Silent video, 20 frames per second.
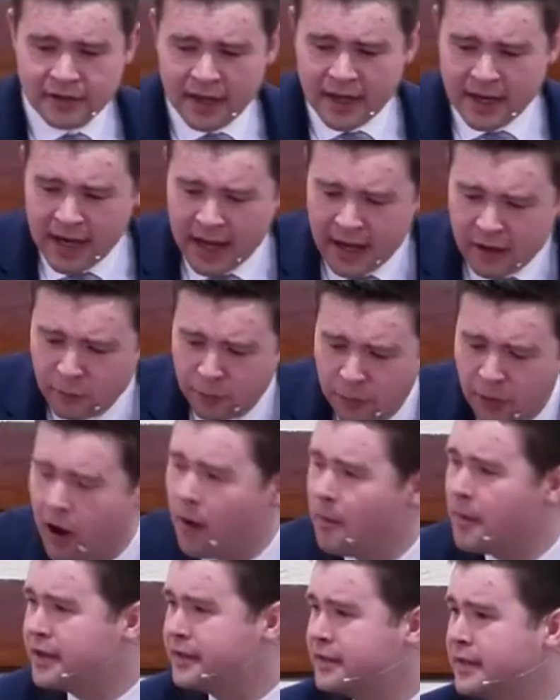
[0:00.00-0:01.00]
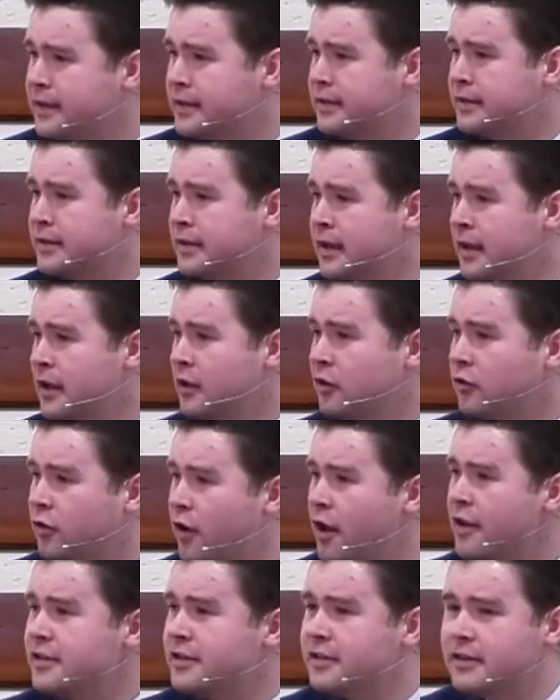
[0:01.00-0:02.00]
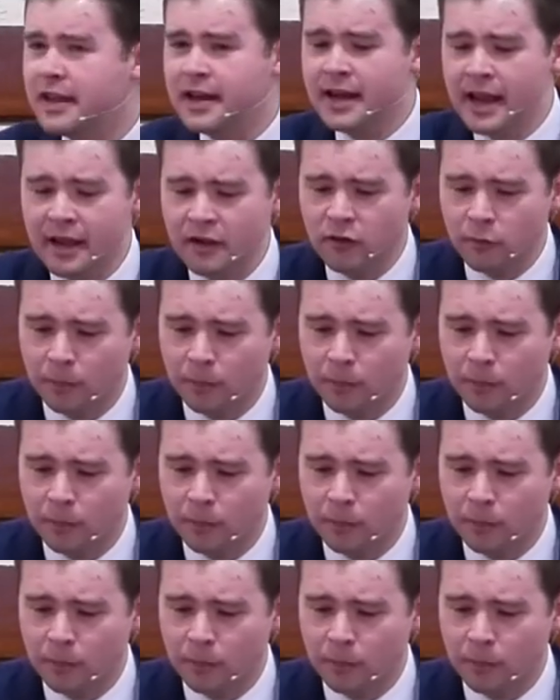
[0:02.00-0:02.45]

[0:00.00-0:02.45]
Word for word: in His promises, trust in His